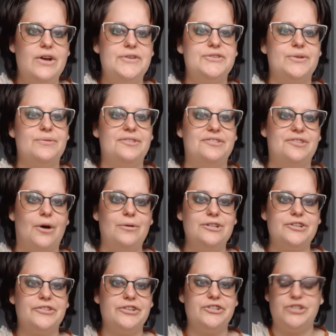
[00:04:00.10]
So those
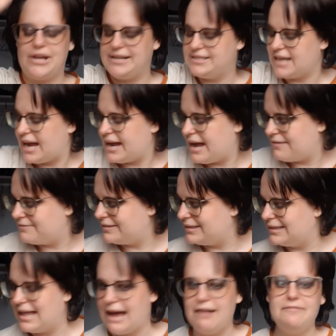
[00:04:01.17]
are the shades I have
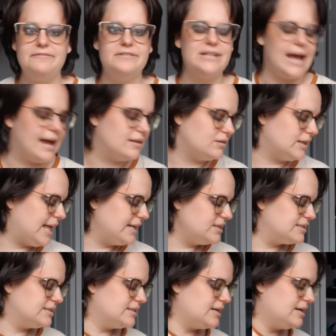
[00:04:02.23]
left, and
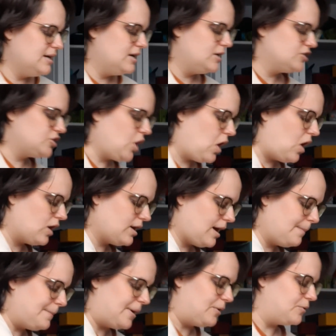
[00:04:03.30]
let's talk
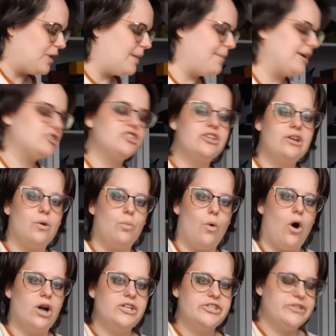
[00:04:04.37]
about, I'm actually going to
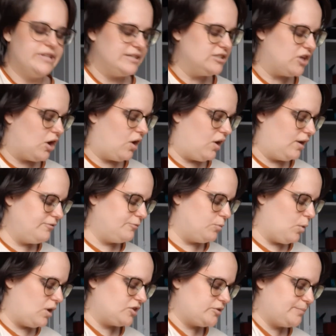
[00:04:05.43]
wash this off,
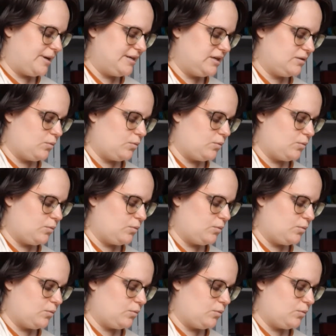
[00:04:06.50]
I'm